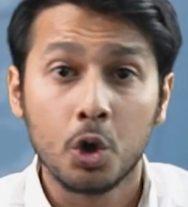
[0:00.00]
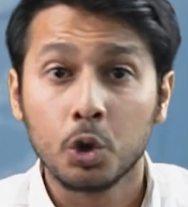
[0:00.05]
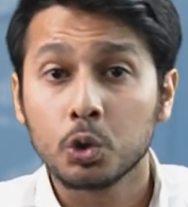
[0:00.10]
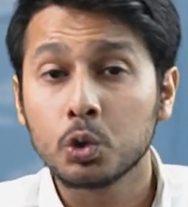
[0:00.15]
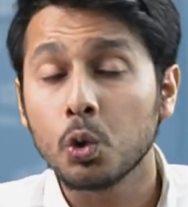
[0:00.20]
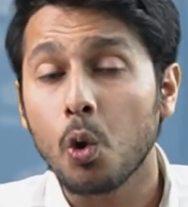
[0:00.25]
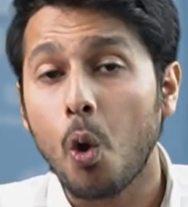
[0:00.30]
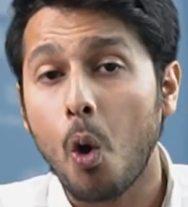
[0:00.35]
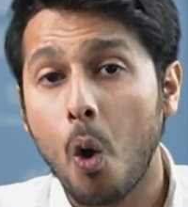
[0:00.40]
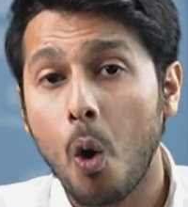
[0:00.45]

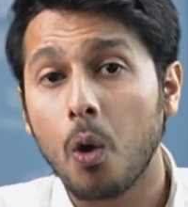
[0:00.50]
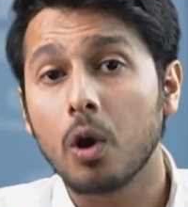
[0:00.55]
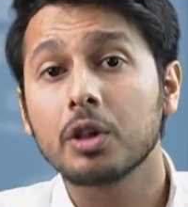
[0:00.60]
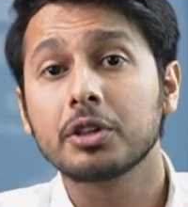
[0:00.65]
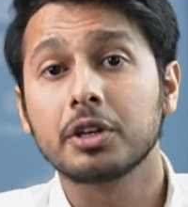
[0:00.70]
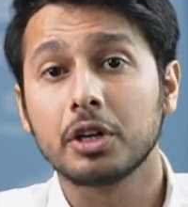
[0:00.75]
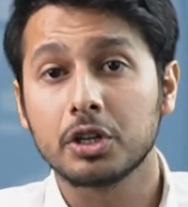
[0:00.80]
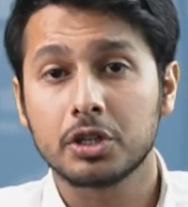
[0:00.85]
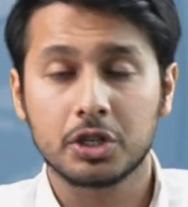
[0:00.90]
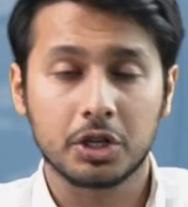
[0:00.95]
to all
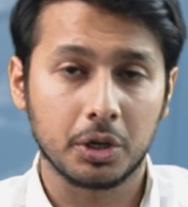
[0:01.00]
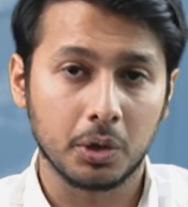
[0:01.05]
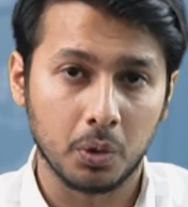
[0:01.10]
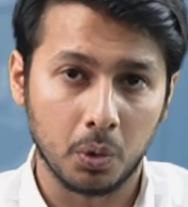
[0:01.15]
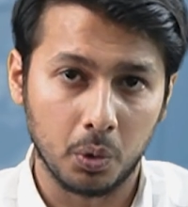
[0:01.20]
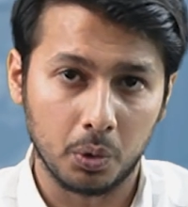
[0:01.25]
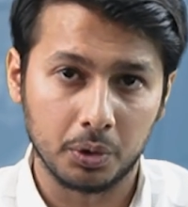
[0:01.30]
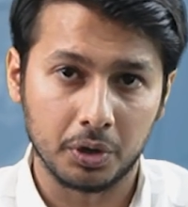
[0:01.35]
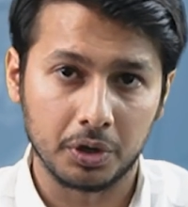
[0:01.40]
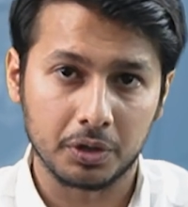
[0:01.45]
their
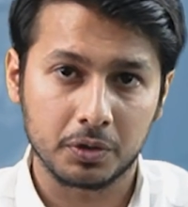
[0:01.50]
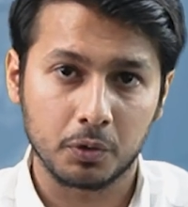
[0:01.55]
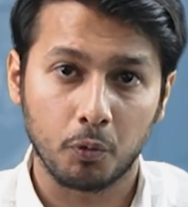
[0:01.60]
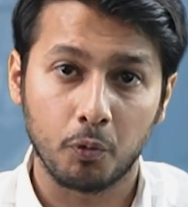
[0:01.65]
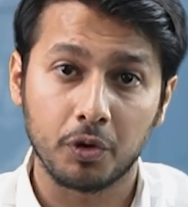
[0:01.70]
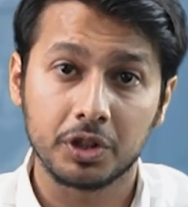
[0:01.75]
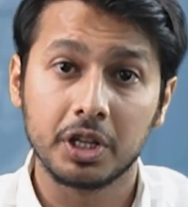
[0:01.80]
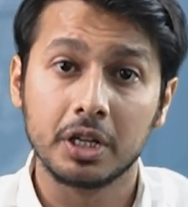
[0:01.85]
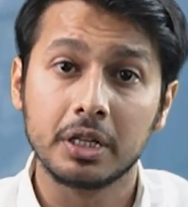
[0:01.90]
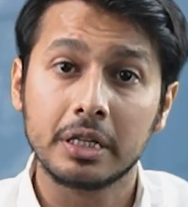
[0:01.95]
shareholders
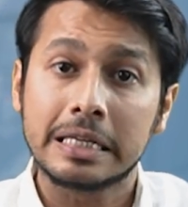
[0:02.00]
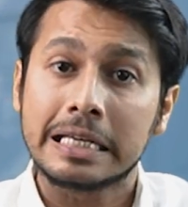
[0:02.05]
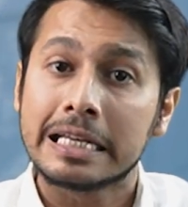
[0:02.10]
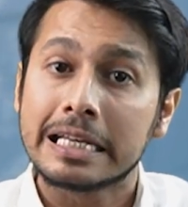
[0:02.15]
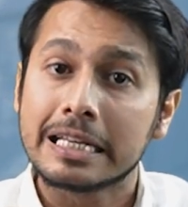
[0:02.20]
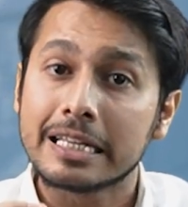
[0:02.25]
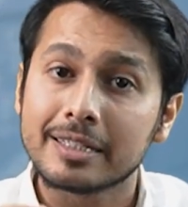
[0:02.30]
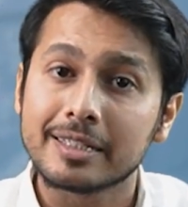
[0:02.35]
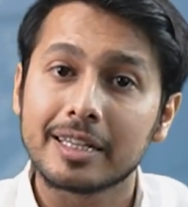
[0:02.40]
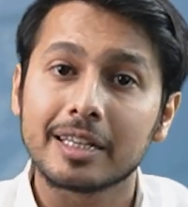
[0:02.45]

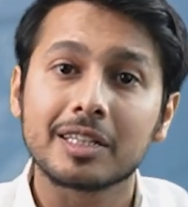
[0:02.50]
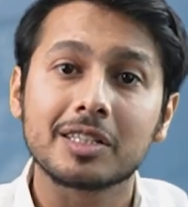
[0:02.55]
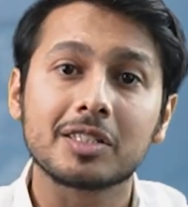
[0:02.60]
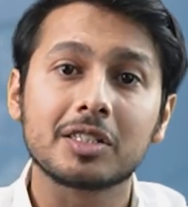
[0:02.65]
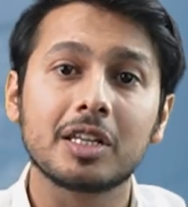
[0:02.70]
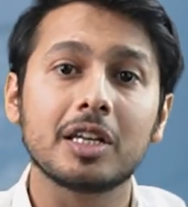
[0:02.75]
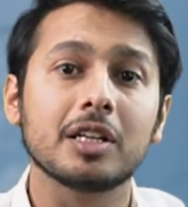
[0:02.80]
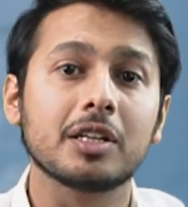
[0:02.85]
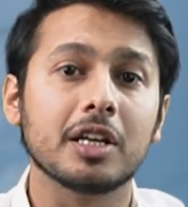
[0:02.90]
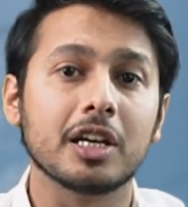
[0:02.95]
within
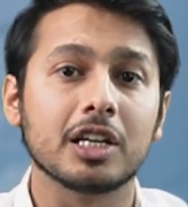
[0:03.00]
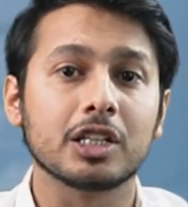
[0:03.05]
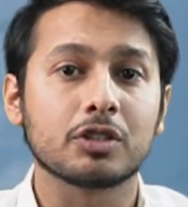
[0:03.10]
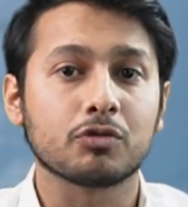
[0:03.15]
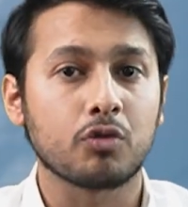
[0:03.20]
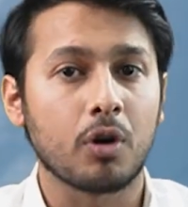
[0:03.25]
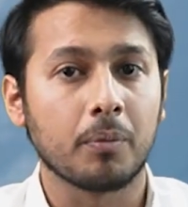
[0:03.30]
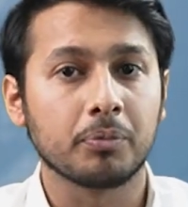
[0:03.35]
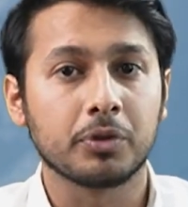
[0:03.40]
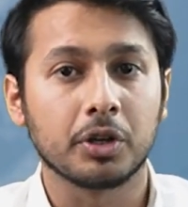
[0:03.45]
60 days
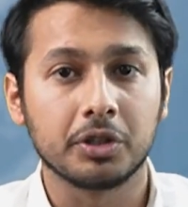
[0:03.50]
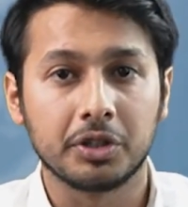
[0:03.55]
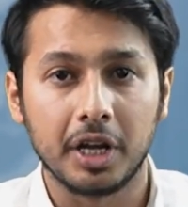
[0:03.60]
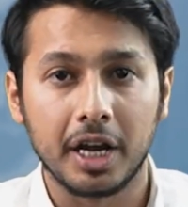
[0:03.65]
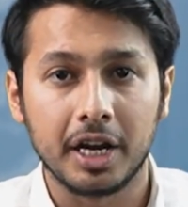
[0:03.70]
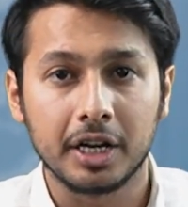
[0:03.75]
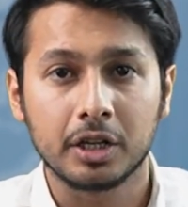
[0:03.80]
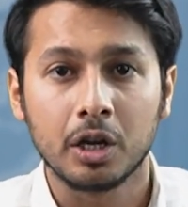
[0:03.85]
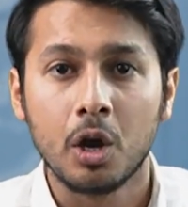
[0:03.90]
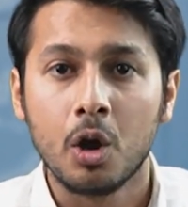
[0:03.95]
from the
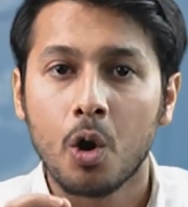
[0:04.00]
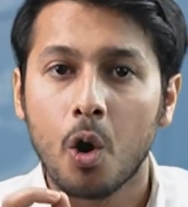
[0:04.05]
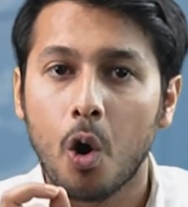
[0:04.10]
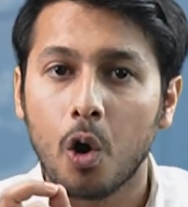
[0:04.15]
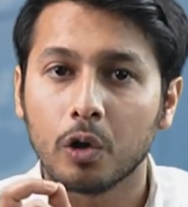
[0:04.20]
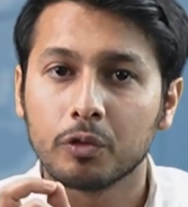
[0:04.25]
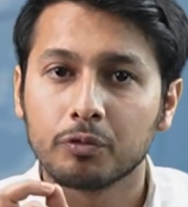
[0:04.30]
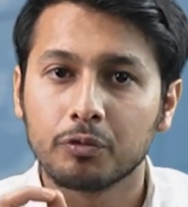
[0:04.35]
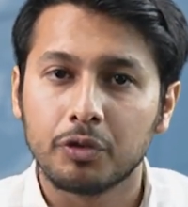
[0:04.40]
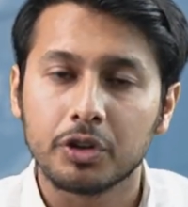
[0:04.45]
date
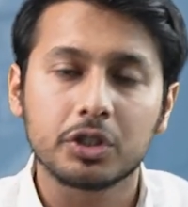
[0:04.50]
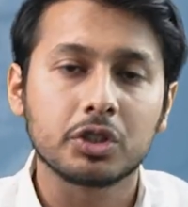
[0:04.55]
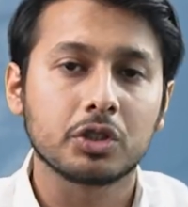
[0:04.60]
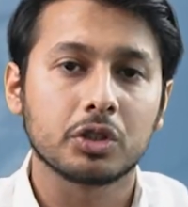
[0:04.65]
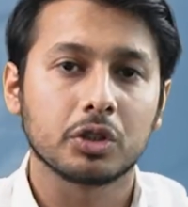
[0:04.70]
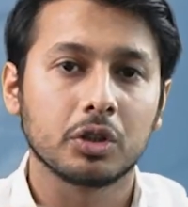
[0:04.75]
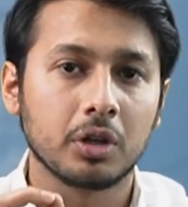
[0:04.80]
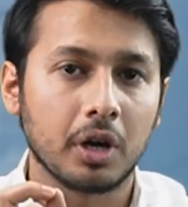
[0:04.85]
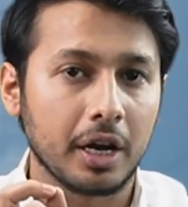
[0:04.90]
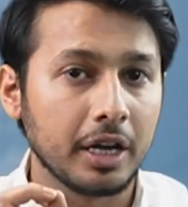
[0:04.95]
on which
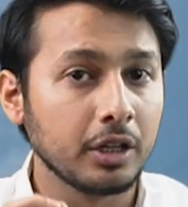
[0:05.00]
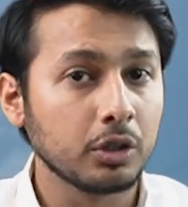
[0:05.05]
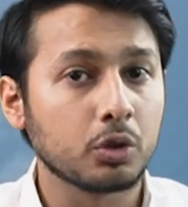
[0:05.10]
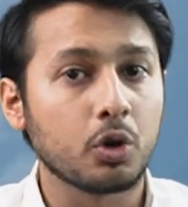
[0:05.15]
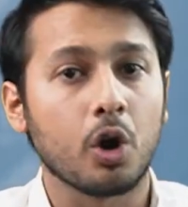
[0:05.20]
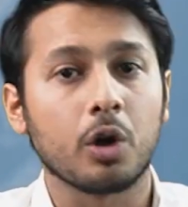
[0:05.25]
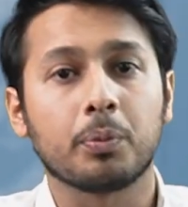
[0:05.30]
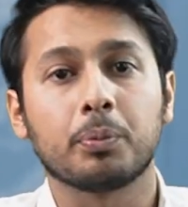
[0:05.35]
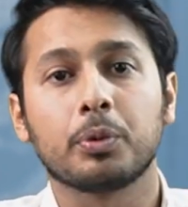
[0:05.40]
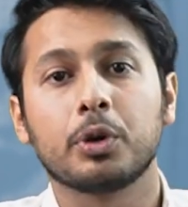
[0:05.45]
the
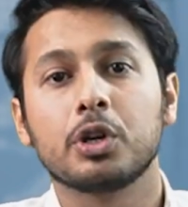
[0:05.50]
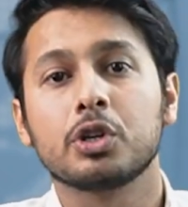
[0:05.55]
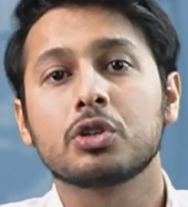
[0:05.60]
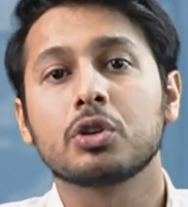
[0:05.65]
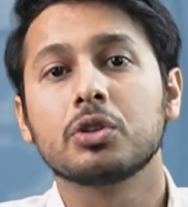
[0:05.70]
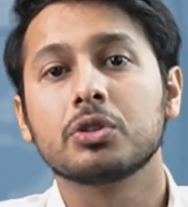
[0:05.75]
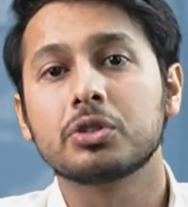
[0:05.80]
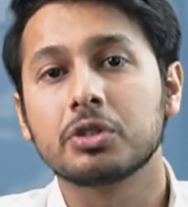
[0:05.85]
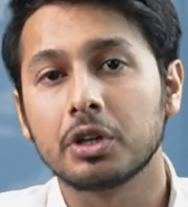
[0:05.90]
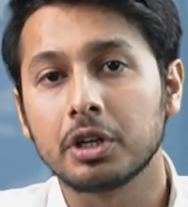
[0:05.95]

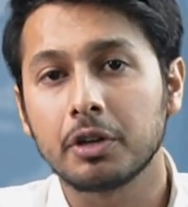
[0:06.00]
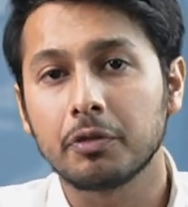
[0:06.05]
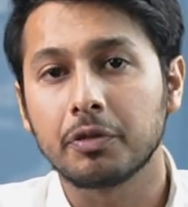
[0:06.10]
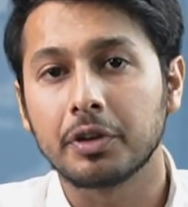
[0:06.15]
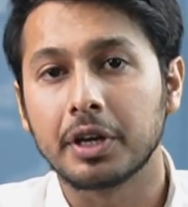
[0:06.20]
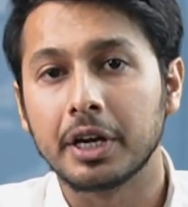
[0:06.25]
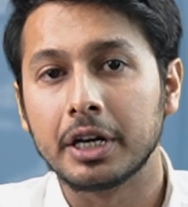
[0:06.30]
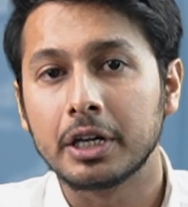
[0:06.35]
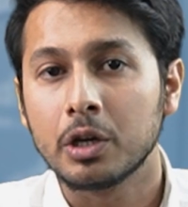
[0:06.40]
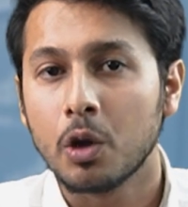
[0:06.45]
incorporation
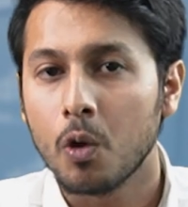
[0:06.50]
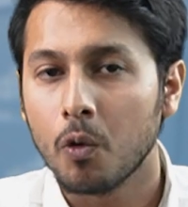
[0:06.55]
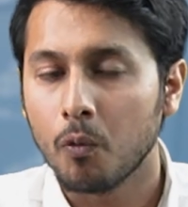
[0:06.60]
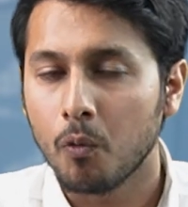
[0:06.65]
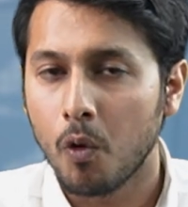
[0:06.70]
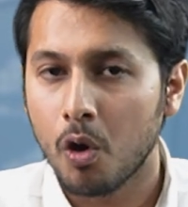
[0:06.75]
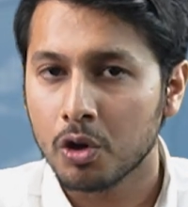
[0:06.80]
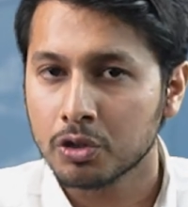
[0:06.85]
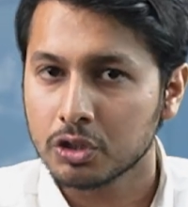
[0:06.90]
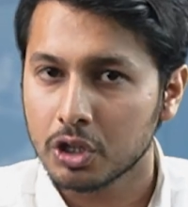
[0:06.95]
certificate
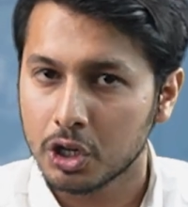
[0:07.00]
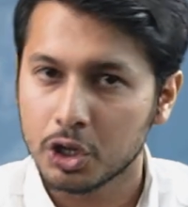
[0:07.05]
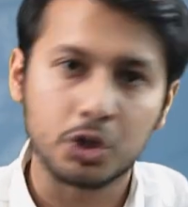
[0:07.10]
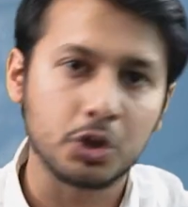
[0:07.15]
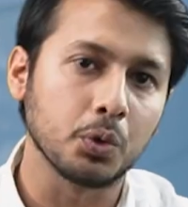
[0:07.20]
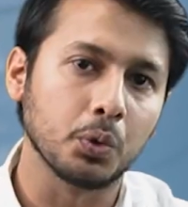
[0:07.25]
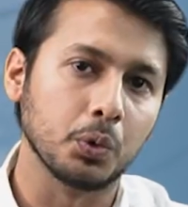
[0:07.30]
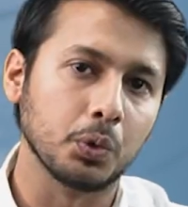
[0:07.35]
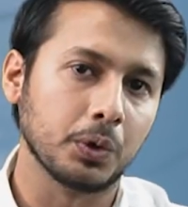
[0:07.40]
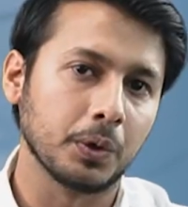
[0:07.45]
was
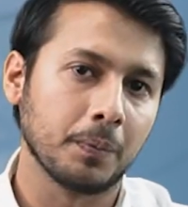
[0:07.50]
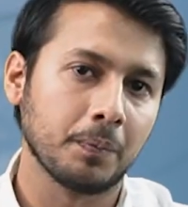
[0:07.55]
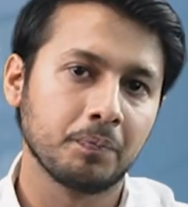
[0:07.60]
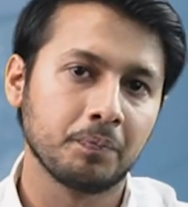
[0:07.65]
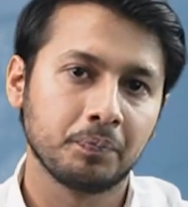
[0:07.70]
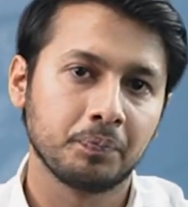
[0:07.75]
issued.